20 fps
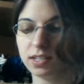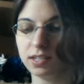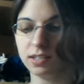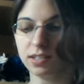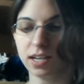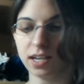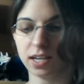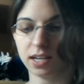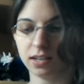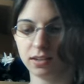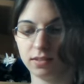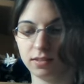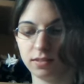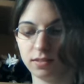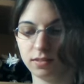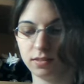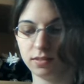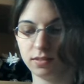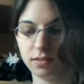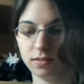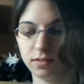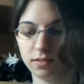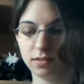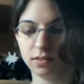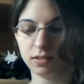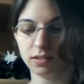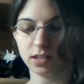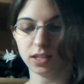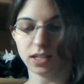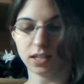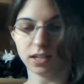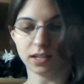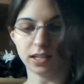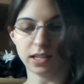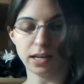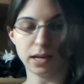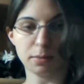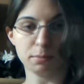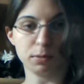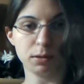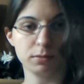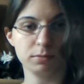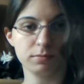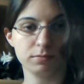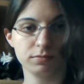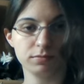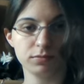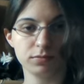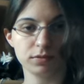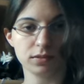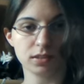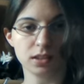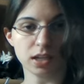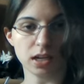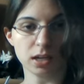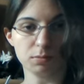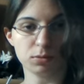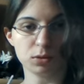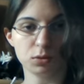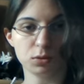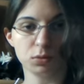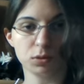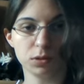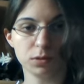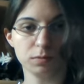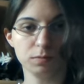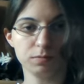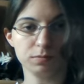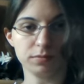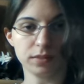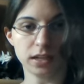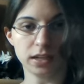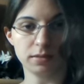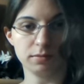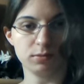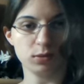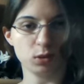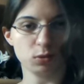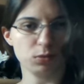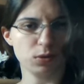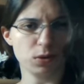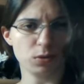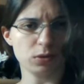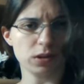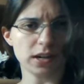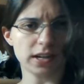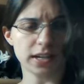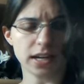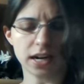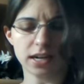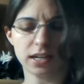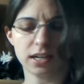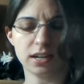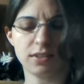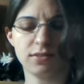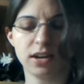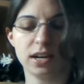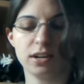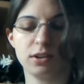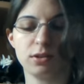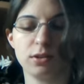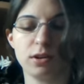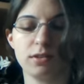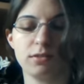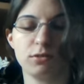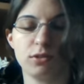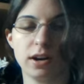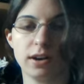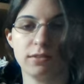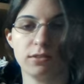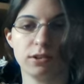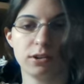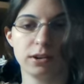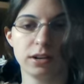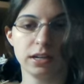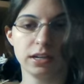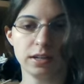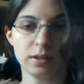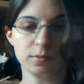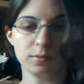this is like a clamp type tool. I don't know where I got it. I've had it around forever.